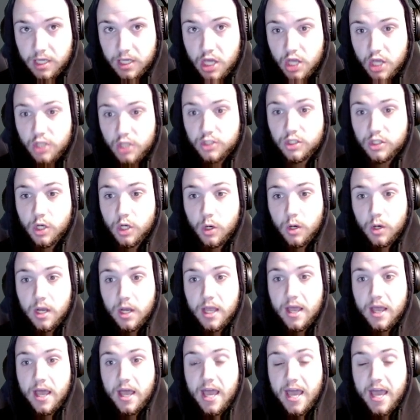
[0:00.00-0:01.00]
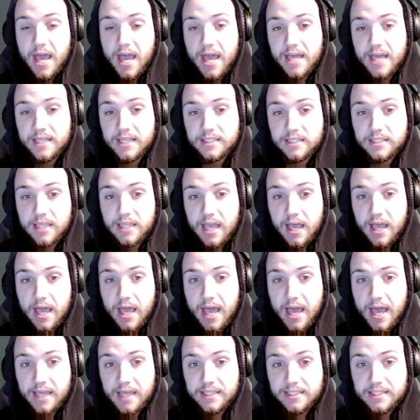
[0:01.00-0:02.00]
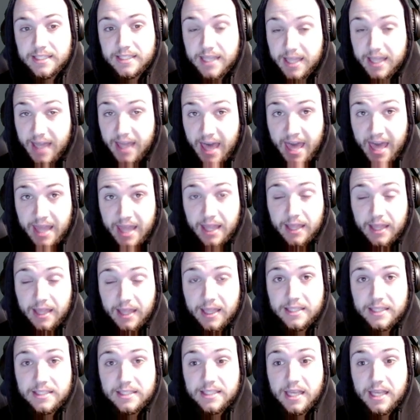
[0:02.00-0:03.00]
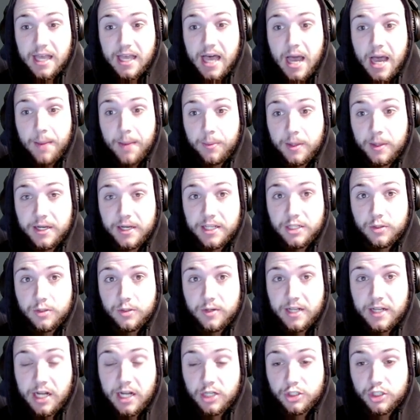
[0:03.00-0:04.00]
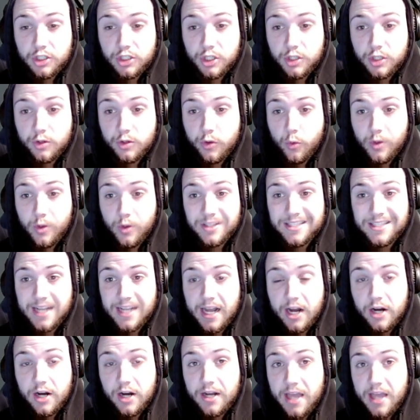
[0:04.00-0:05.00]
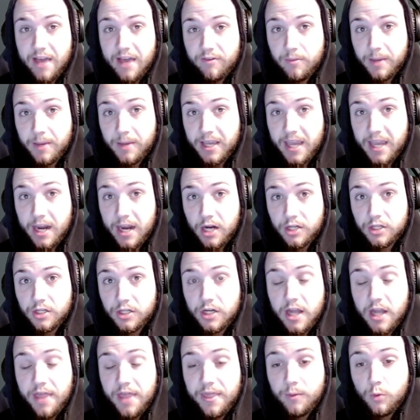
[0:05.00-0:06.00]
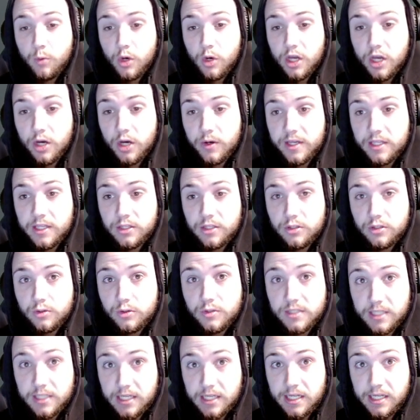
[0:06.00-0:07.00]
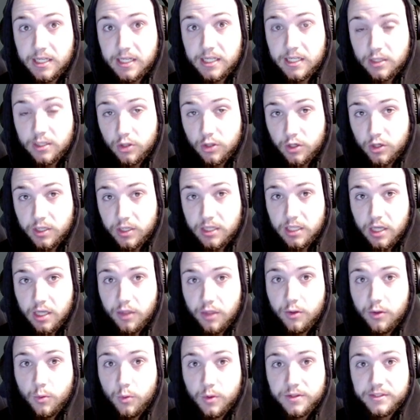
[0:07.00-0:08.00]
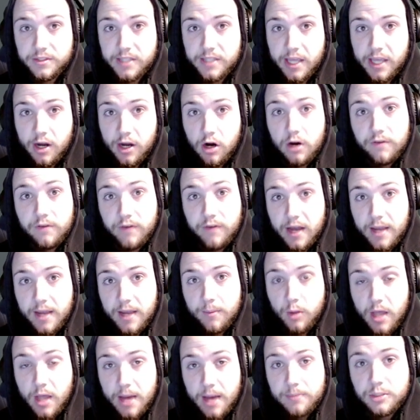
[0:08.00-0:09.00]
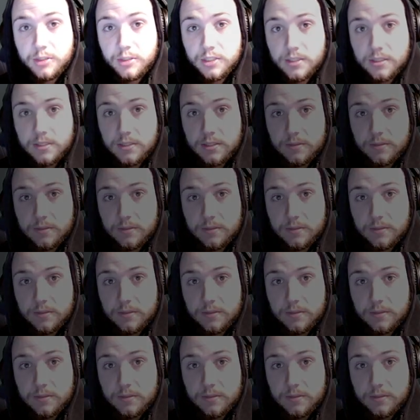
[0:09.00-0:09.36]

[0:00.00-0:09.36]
So as I say that, let's hop right into it. I'll show you the ones that I already have on my character, and then we'll go into Zahidi and look at the other ones that are viable options.